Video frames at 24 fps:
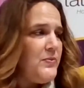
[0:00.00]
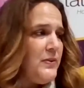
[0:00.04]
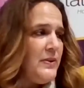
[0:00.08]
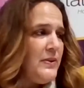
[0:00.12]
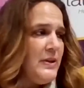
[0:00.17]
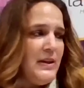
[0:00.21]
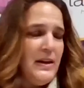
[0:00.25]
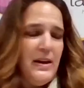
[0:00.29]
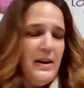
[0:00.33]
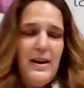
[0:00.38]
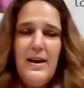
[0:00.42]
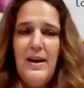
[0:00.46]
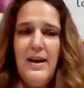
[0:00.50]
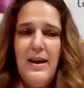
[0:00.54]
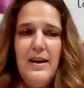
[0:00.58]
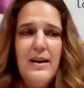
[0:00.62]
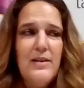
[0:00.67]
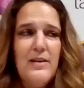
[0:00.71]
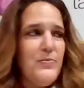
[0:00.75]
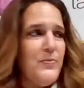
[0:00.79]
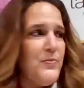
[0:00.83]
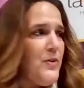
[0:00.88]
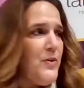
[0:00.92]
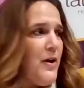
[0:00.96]
gay
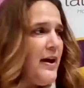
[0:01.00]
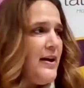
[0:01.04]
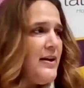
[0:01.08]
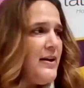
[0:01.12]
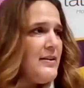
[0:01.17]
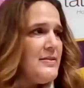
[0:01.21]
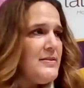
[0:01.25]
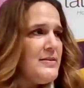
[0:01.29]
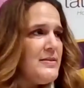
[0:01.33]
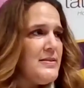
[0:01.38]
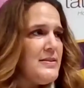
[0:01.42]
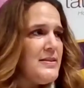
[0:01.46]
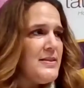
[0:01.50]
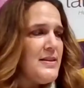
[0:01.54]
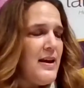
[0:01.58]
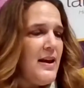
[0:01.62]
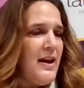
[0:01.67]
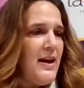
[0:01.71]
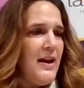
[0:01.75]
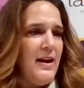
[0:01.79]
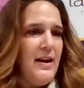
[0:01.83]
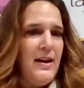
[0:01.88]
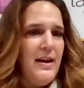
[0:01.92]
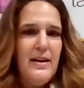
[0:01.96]
friends
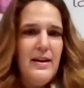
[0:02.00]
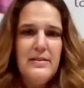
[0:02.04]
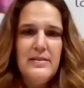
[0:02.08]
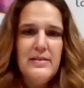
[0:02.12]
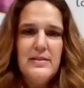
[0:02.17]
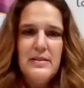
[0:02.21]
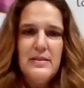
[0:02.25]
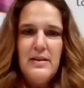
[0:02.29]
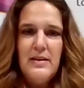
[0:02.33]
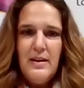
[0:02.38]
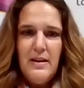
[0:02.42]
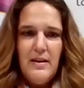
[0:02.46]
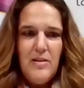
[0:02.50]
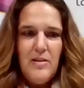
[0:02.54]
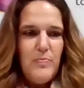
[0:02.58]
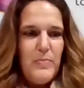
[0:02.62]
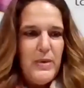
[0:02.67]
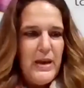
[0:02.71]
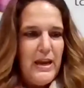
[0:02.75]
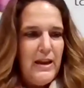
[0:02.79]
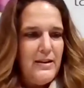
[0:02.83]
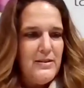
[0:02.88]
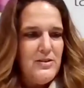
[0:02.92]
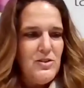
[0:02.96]
and
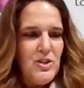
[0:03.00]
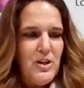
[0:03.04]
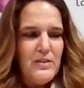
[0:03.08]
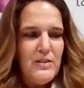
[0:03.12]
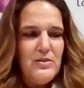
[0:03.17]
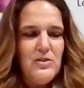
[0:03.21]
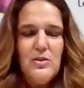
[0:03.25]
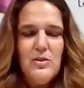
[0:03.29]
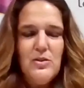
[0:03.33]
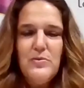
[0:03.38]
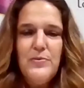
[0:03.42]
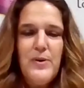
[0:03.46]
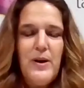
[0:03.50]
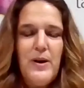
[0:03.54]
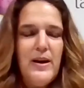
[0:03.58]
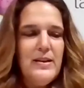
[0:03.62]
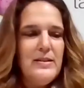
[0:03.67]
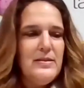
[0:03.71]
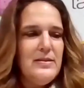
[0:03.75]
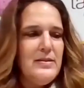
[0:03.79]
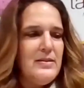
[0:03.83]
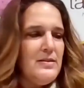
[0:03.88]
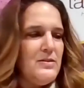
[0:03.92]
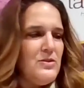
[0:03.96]
pangender
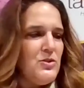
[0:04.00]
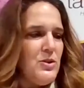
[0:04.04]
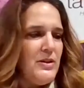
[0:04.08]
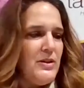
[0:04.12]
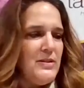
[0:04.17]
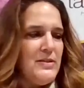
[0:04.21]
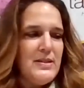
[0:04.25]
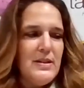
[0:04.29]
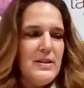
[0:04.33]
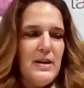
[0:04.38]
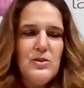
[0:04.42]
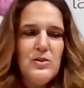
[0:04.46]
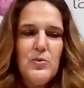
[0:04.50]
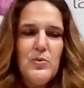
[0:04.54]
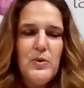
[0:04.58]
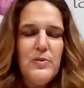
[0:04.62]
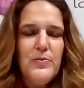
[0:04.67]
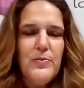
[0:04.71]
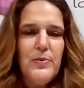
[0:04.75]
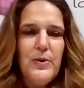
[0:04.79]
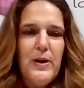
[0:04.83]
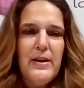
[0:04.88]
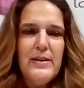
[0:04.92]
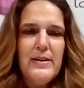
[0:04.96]
friends and
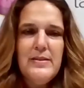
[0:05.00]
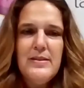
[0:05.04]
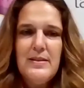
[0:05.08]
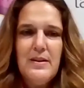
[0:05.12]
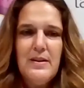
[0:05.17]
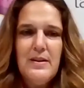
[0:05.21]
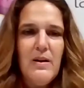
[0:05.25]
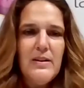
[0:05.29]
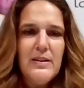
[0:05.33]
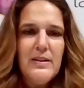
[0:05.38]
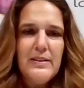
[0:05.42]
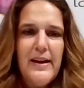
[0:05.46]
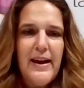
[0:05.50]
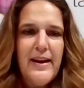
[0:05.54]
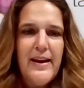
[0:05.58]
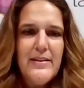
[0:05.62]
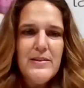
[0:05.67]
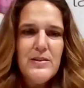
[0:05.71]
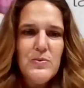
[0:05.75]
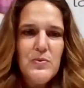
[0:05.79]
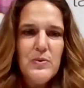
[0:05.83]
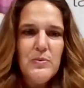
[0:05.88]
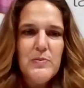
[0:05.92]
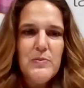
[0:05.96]
transsexual friends in our
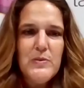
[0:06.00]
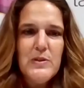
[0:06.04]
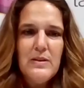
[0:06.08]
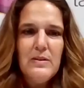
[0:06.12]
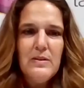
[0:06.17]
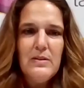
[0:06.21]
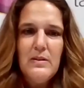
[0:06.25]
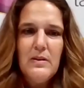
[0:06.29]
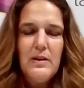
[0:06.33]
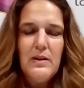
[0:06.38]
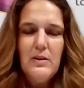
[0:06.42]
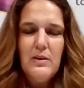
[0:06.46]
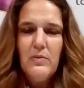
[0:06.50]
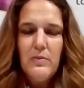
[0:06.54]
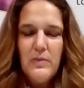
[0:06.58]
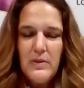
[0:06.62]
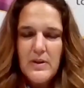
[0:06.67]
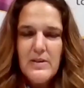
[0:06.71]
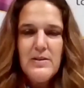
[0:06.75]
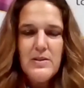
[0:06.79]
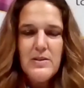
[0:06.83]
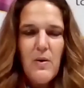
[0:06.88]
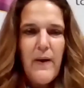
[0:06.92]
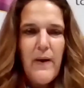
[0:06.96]
classrooms, and
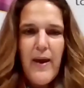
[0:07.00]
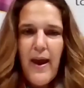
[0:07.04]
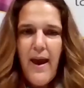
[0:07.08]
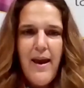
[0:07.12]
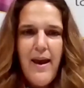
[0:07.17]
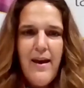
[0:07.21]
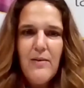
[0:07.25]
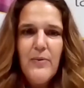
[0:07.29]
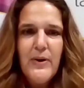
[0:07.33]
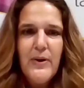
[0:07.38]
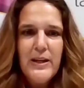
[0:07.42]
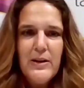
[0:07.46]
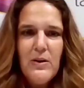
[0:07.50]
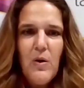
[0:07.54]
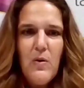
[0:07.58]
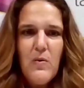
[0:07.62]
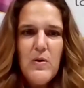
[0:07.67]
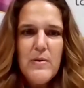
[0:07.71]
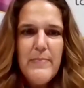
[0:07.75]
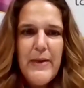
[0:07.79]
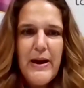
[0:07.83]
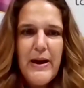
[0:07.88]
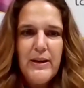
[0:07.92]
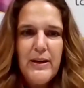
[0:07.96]
it's okay. We know
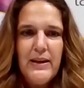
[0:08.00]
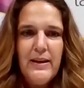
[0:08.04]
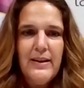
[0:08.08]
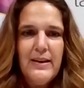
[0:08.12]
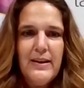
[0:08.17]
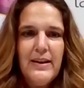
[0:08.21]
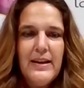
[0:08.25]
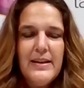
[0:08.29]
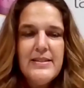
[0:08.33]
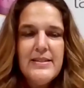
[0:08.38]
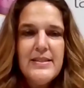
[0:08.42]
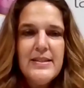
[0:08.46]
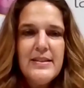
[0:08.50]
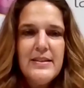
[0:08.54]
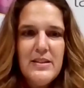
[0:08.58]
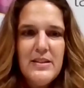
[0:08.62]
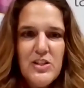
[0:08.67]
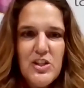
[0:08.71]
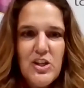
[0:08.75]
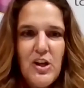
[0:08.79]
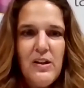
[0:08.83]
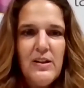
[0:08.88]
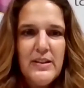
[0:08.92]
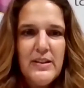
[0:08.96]
about it. It's an
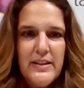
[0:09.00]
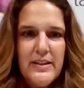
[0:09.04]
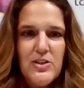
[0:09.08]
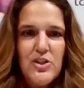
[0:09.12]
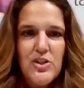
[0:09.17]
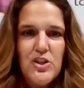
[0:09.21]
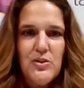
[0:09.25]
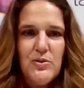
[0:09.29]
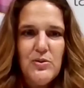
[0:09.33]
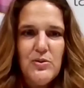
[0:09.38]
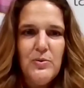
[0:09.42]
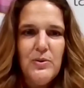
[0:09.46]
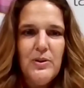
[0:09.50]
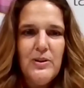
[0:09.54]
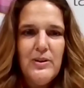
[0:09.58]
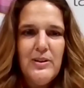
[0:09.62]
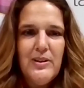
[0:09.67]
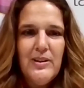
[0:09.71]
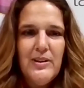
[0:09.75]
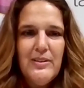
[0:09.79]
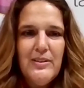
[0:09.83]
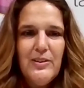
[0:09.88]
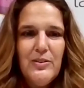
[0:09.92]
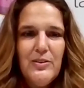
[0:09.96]
adult issue.
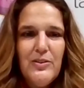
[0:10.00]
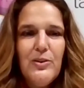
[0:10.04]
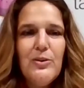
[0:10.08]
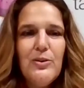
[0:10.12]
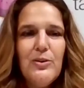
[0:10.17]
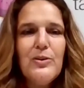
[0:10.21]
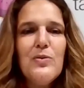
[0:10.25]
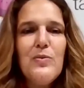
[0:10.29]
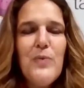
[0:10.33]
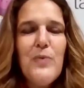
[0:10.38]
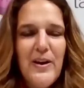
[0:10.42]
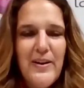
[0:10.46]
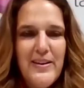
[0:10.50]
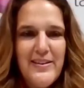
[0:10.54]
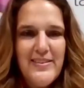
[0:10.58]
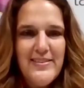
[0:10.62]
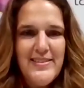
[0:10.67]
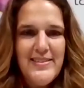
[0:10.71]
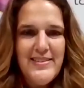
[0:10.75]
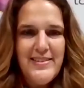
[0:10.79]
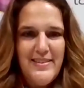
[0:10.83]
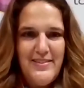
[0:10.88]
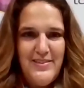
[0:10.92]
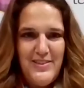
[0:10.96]
You're the
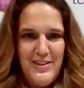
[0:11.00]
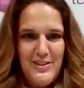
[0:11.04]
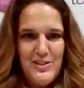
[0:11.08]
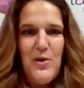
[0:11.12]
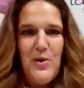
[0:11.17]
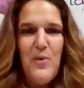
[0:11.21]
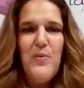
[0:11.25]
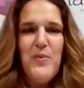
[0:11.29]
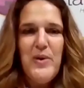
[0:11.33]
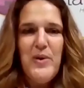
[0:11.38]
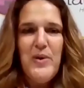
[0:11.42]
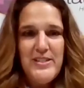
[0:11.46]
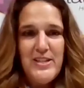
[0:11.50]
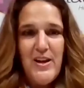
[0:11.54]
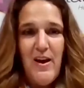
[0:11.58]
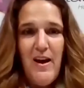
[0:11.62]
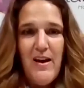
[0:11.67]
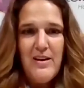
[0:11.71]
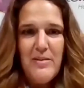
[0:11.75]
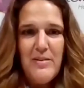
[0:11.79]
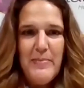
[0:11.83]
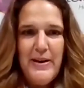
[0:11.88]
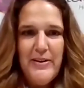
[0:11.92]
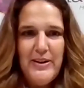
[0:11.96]
ones that don't want to
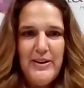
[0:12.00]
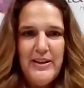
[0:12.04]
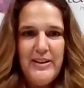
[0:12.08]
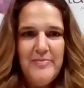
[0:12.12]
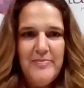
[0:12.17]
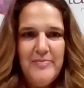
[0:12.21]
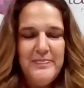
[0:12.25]
talk about it.